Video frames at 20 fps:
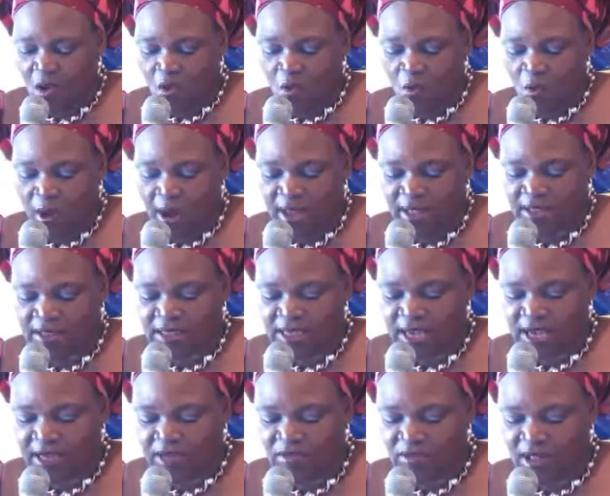while the
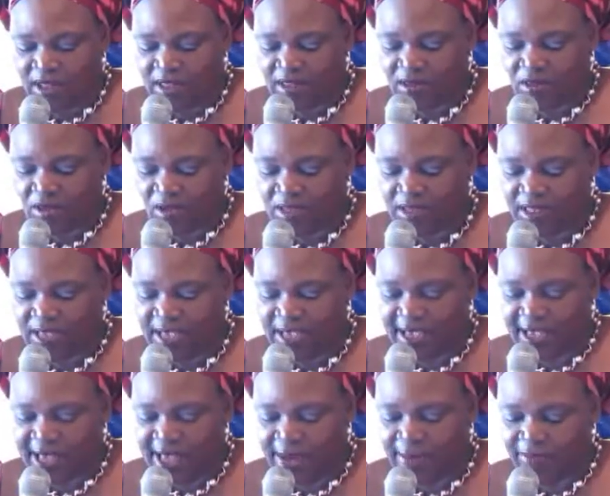annual
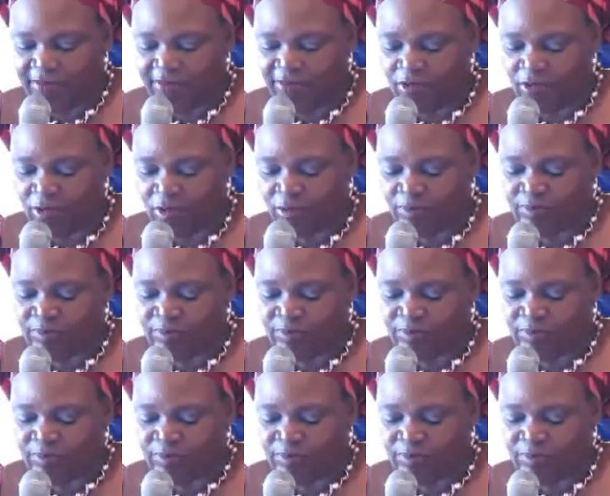holiday camp for